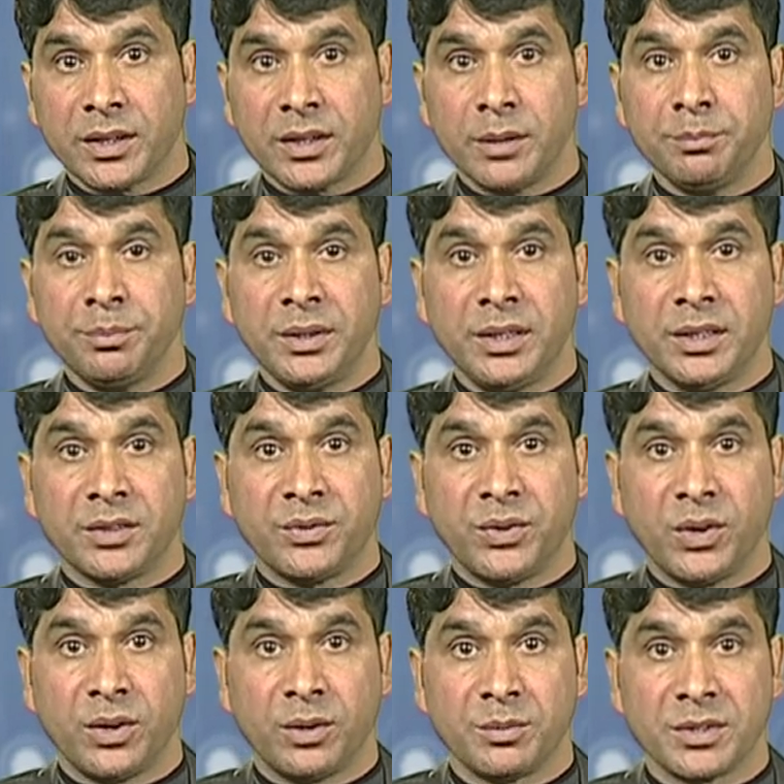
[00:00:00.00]
complete
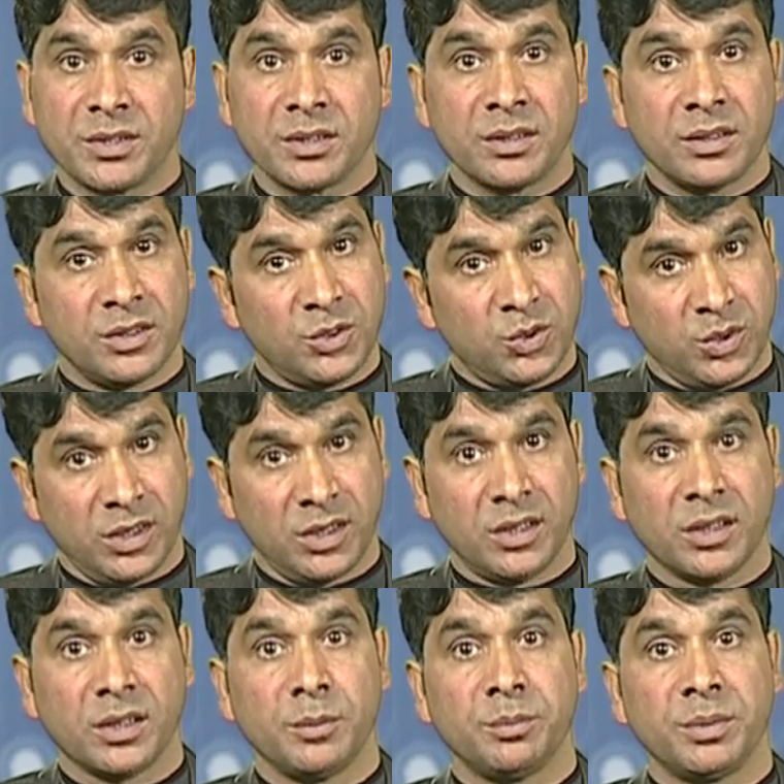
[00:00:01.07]
forms to
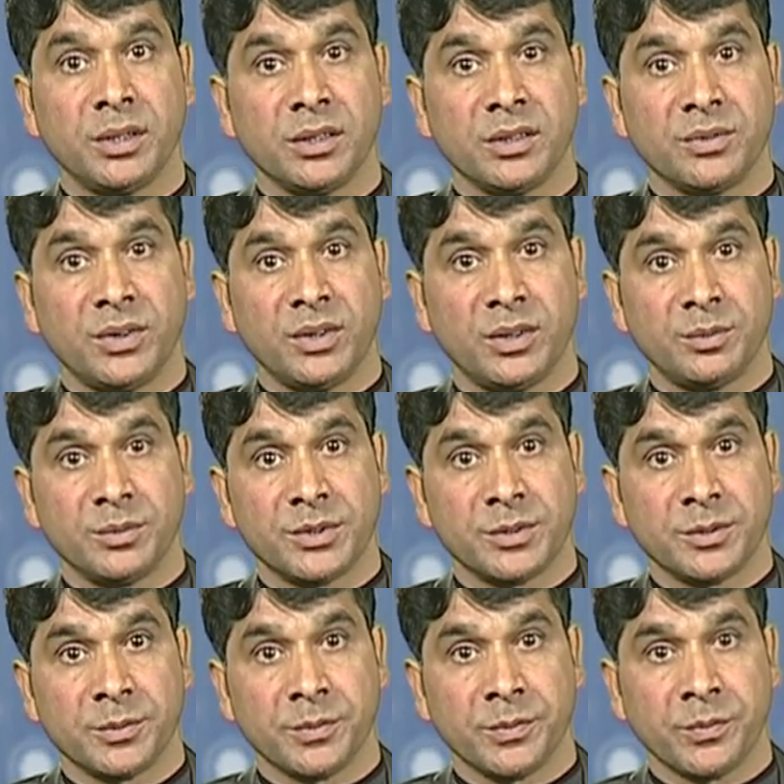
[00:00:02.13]
incomplete forms.